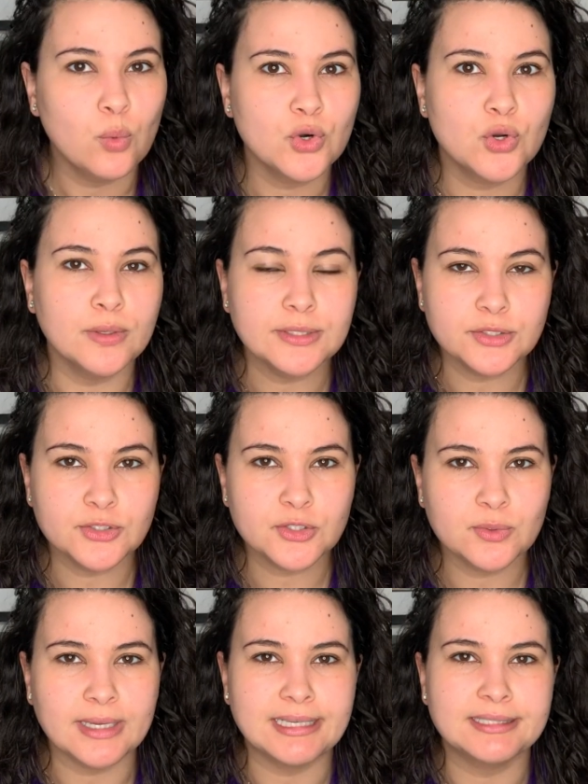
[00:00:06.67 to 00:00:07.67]
We're going to
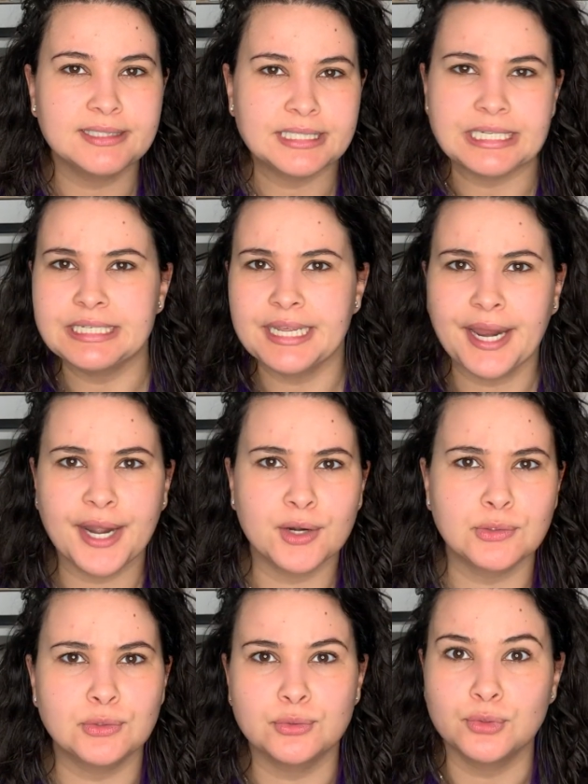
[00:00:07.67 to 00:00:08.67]
do a
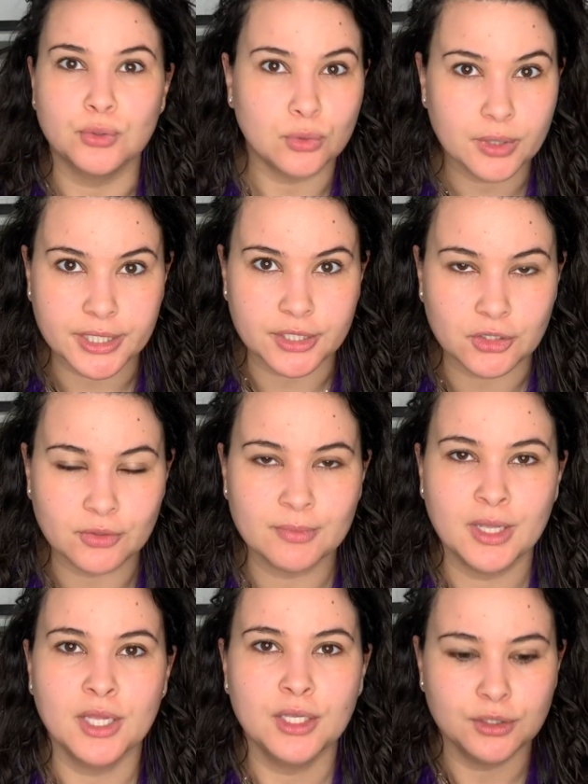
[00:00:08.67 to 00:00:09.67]
skincare
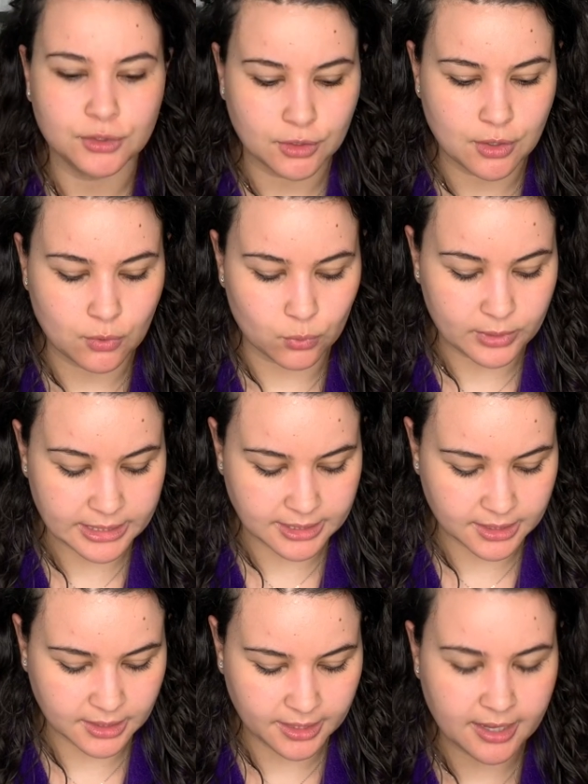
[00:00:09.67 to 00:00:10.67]
tutorial. So
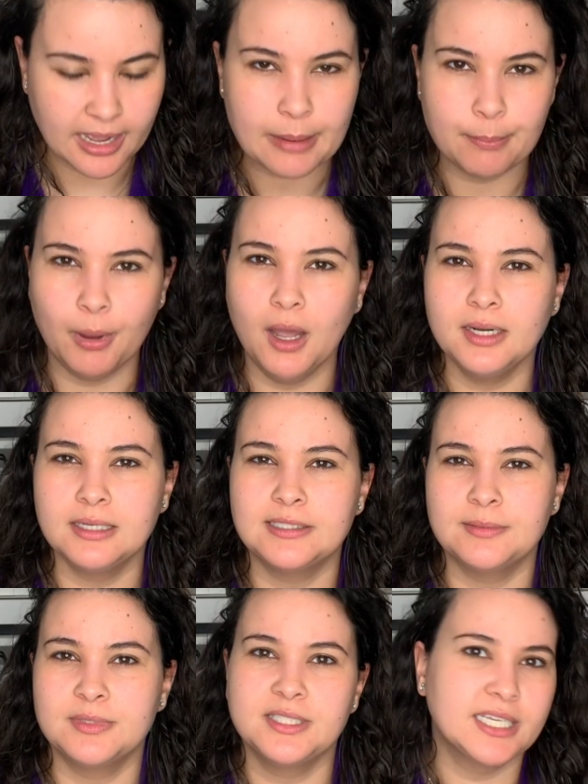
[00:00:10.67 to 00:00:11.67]
recently I bought
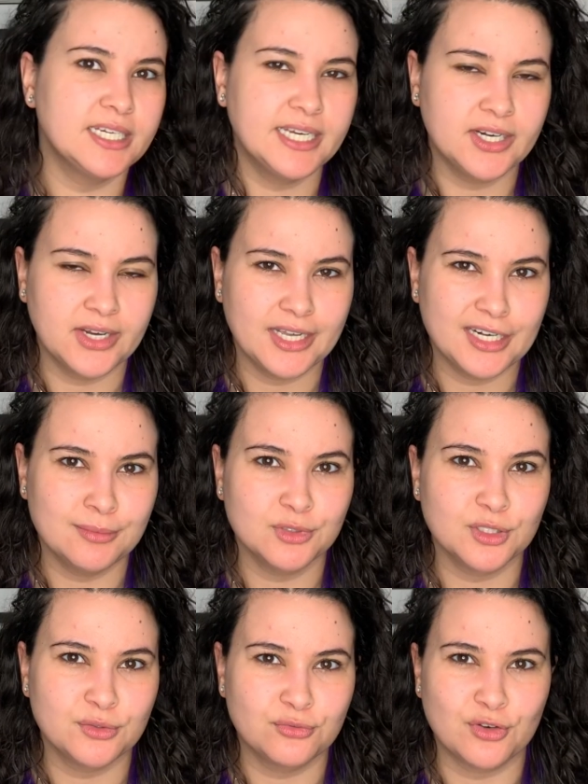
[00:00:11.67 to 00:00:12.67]
some skincare
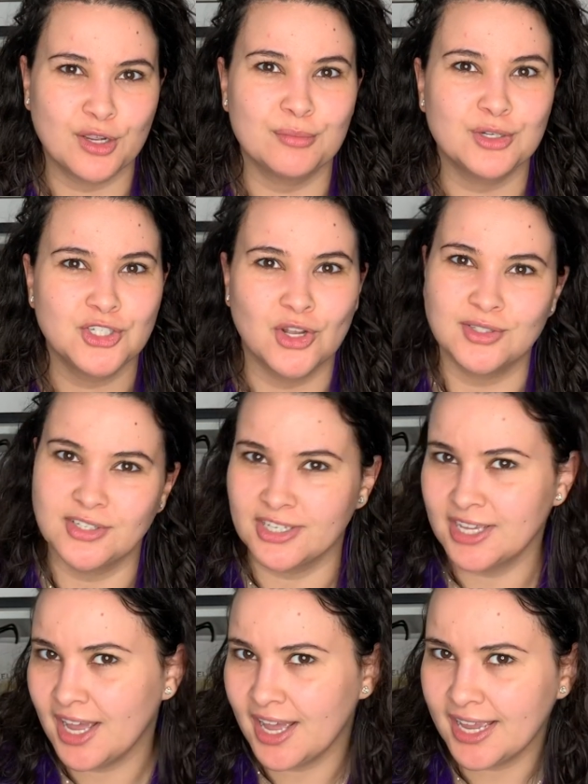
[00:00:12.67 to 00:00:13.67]
items from
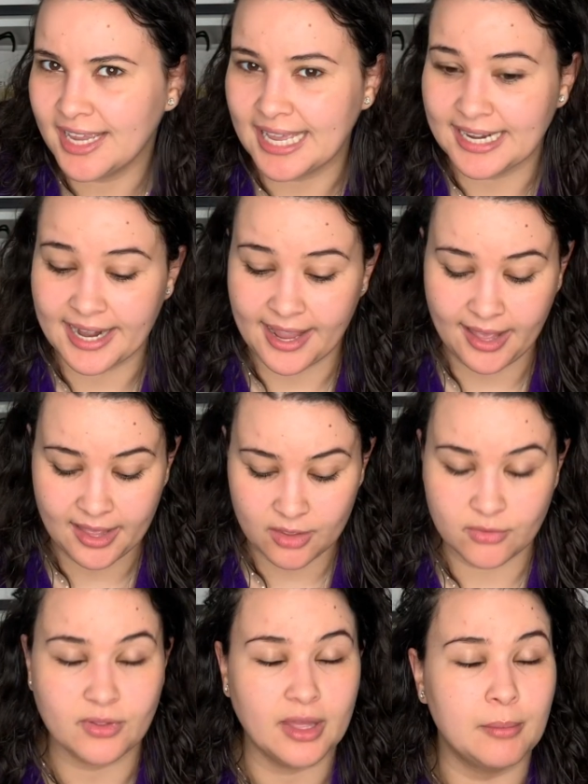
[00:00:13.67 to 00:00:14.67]
Chantecaille and I
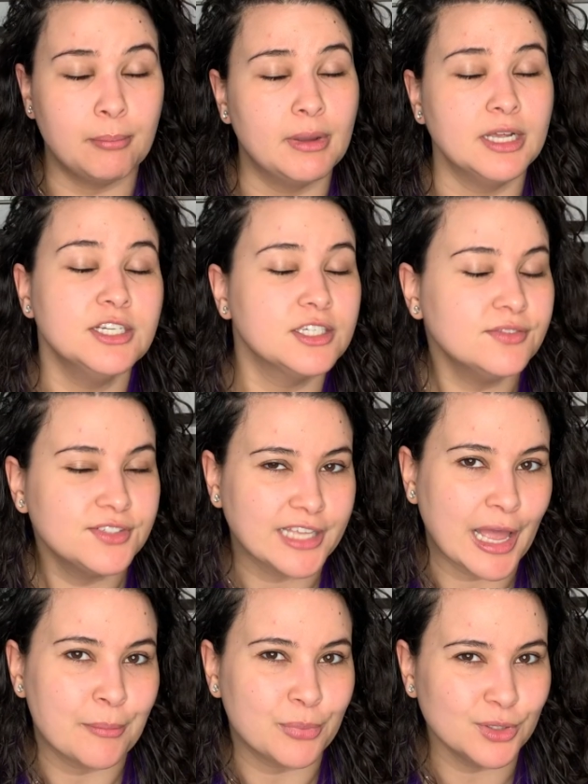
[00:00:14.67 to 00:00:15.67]
have a bunch of
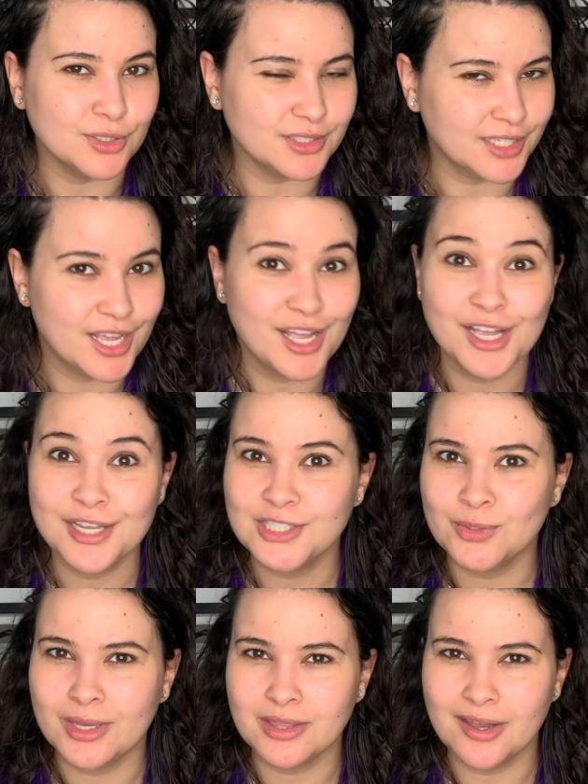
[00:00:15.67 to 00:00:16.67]
samples.
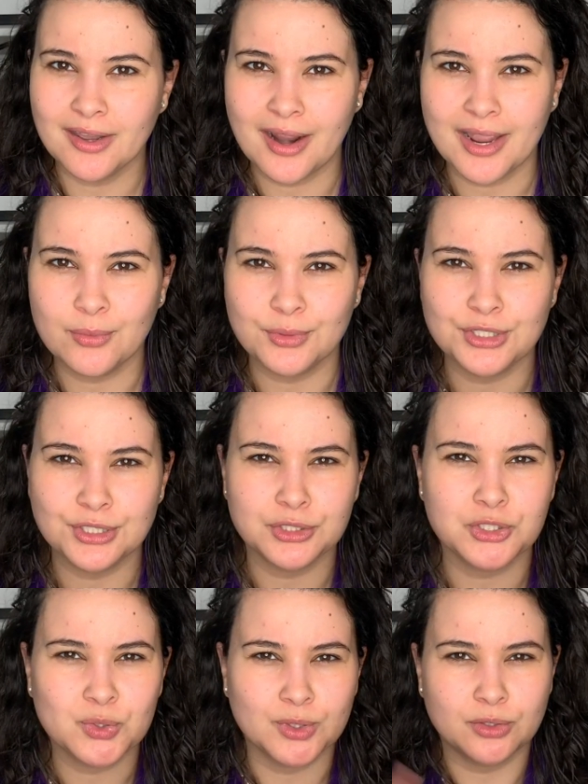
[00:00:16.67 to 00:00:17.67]
So I thought I would
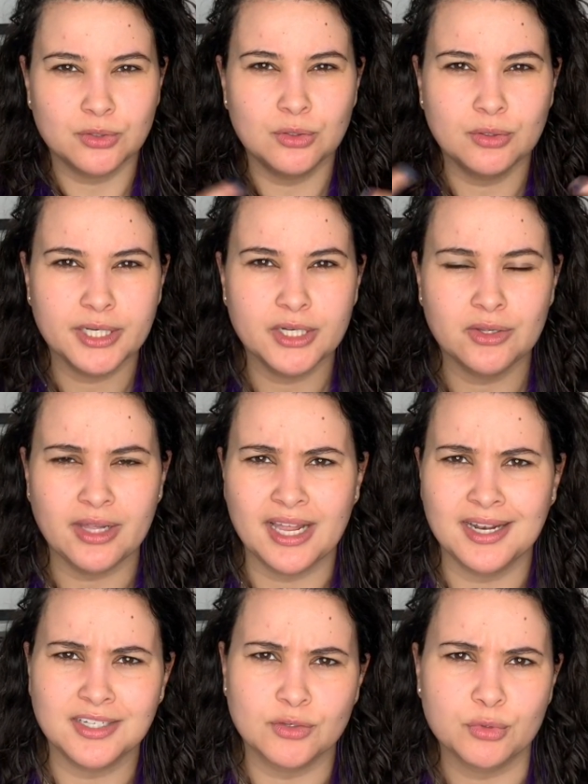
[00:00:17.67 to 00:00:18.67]
just do a tutorial
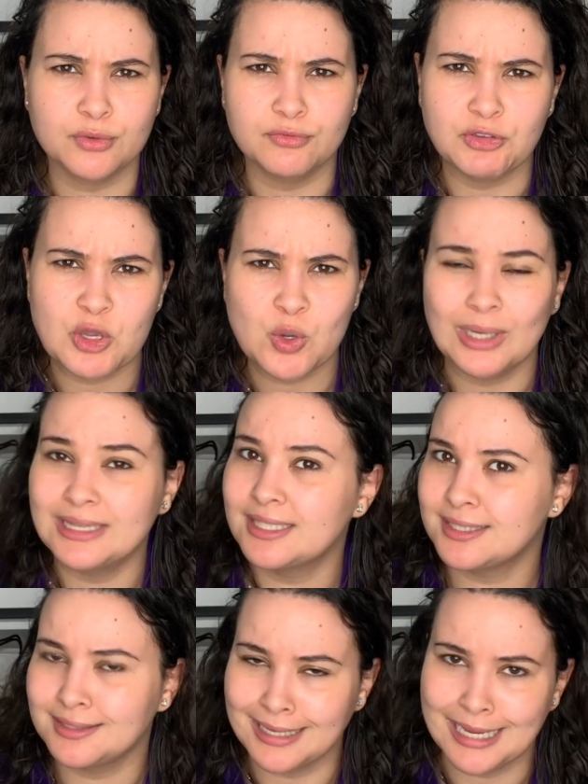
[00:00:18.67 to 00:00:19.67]
and review at
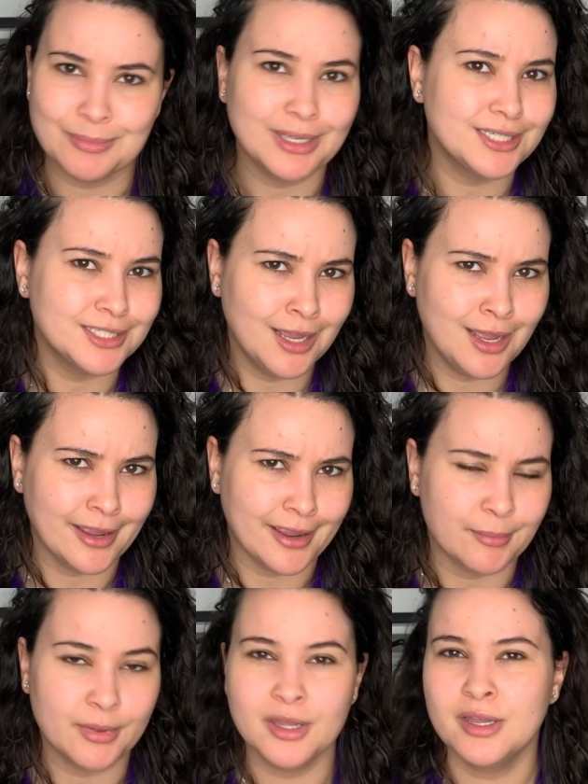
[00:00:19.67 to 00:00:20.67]
the same
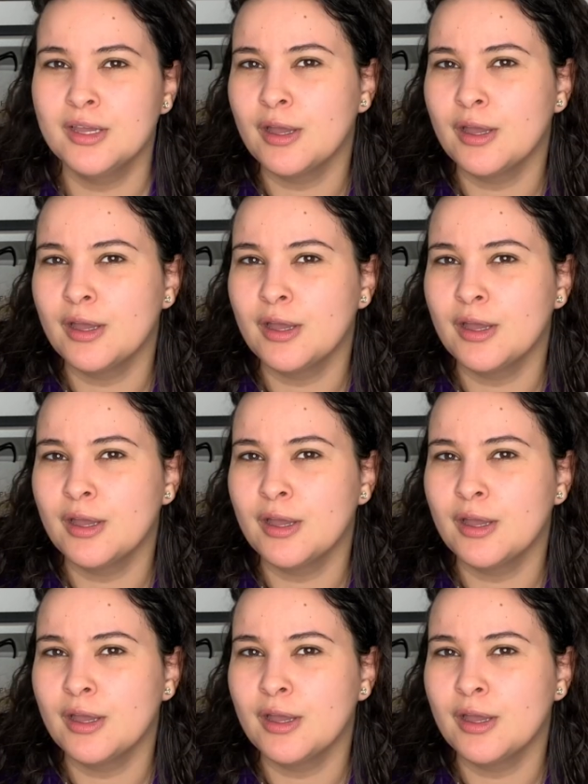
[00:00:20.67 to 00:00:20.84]
time.